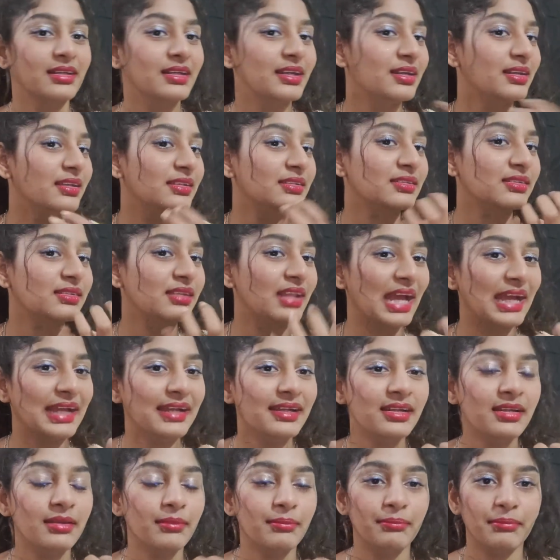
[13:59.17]
It is
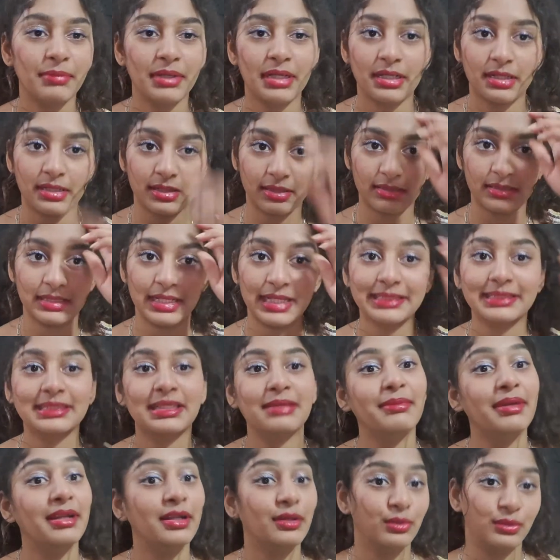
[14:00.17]
light, but next
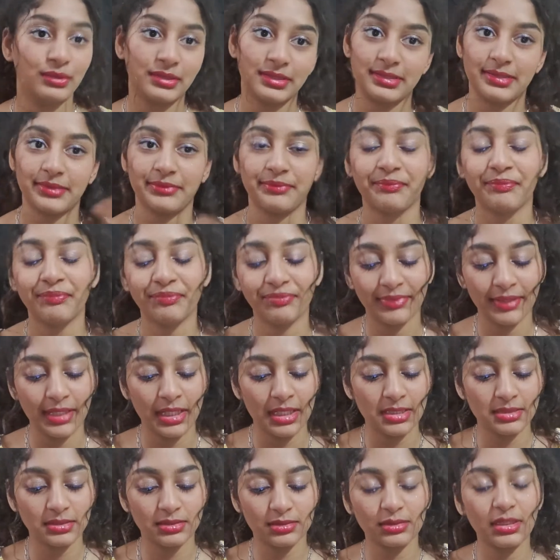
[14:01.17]
time I'll do it.
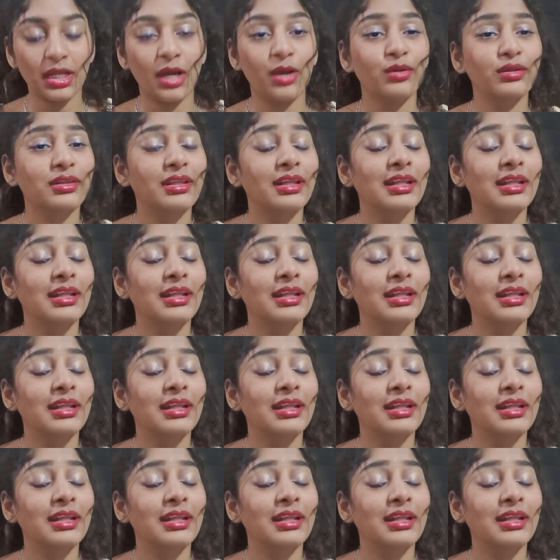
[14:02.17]
So now